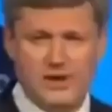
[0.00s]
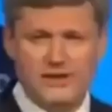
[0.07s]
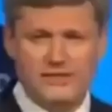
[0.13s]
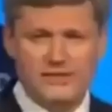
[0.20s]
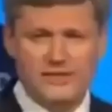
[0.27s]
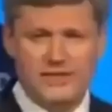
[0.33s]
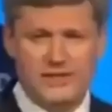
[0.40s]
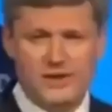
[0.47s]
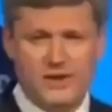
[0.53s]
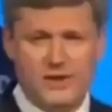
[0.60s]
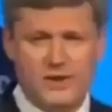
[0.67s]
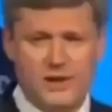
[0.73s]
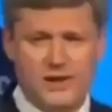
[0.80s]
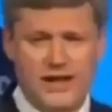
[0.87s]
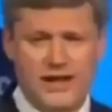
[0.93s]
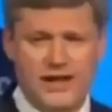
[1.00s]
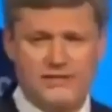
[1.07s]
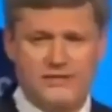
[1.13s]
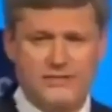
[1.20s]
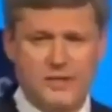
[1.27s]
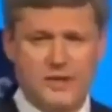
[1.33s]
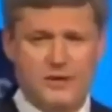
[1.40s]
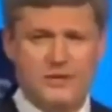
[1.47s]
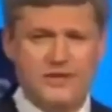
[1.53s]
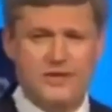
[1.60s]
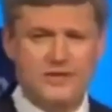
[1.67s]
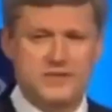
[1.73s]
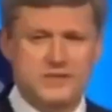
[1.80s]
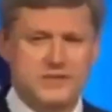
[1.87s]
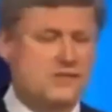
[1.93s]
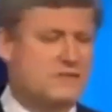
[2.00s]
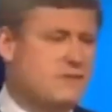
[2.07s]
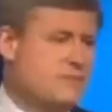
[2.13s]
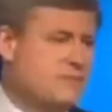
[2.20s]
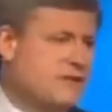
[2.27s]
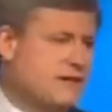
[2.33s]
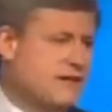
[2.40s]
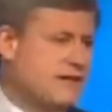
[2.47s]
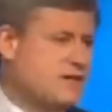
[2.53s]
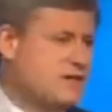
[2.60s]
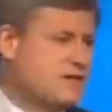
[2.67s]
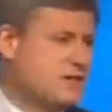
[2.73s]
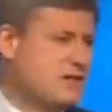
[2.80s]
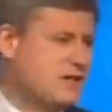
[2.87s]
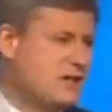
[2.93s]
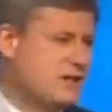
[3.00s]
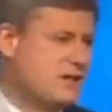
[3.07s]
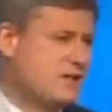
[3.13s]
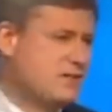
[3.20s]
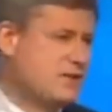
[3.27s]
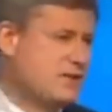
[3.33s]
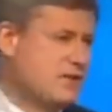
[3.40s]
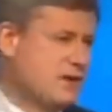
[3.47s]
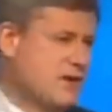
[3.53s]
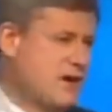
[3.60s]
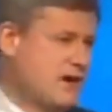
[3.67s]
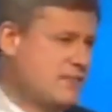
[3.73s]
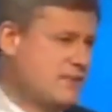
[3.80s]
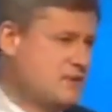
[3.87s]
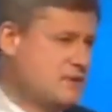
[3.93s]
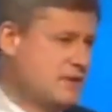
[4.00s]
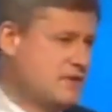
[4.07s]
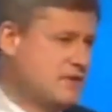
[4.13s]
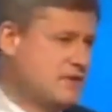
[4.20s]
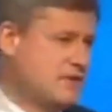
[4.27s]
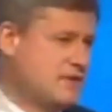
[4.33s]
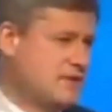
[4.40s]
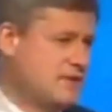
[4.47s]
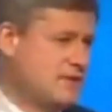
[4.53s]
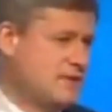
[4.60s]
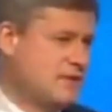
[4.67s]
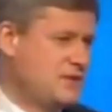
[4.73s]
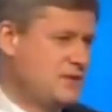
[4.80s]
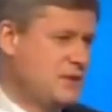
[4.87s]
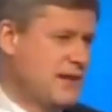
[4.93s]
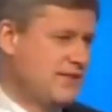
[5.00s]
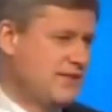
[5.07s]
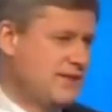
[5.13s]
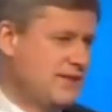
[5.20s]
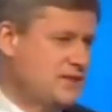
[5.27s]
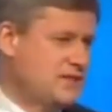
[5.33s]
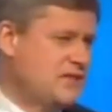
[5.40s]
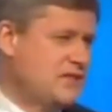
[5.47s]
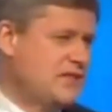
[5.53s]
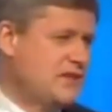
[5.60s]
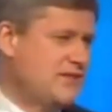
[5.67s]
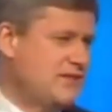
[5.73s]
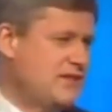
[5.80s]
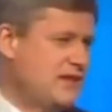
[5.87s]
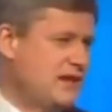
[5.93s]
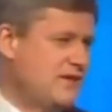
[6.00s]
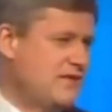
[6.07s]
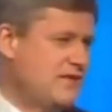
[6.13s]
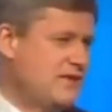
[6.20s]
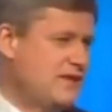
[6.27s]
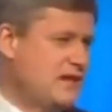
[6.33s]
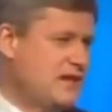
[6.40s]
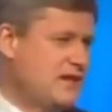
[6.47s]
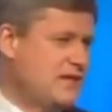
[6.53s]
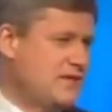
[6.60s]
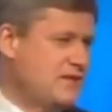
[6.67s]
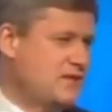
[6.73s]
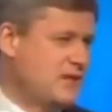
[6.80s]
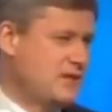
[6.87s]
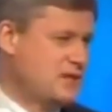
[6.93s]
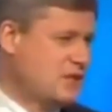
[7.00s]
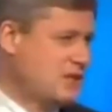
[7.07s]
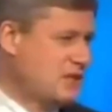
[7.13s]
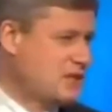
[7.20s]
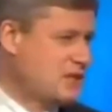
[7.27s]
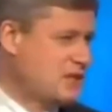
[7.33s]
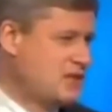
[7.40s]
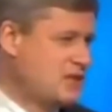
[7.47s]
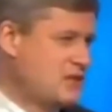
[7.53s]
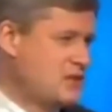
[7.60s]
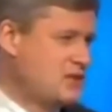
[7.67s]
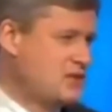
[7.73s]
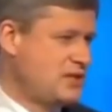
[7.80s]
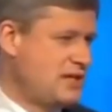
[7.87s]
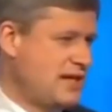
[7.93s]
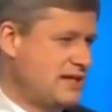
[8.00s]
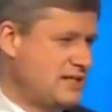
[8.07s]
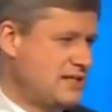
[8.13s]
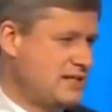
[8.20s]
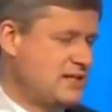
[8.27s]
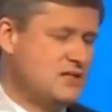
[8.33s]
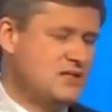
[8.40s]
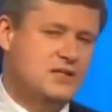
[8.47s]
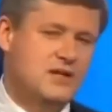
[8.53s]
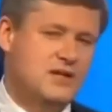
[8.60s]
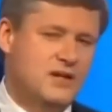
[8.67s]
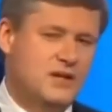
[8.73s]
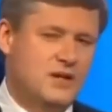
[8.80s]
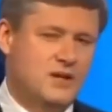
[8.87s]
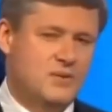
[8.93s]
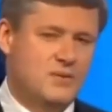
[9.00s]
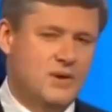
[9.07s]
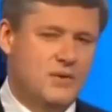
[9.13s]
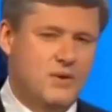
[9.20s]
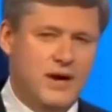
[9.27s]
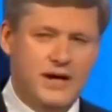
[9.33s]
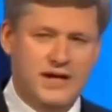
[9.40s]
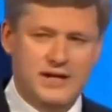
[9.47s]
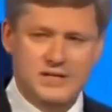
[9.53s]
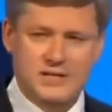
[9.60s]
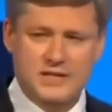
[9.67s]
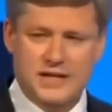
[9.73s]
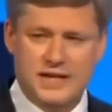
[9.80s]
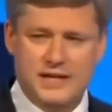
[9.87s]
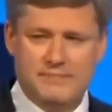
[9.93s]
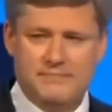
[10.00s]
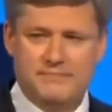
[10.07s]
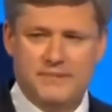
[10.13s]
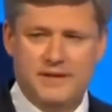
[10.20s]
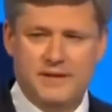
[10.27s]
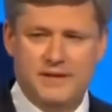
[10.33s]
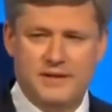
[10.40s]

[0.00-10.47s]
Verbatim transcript: a lofty goal have more reason to be pleased with their accomplishments. To have conceived of the need for such an institution as this required insight,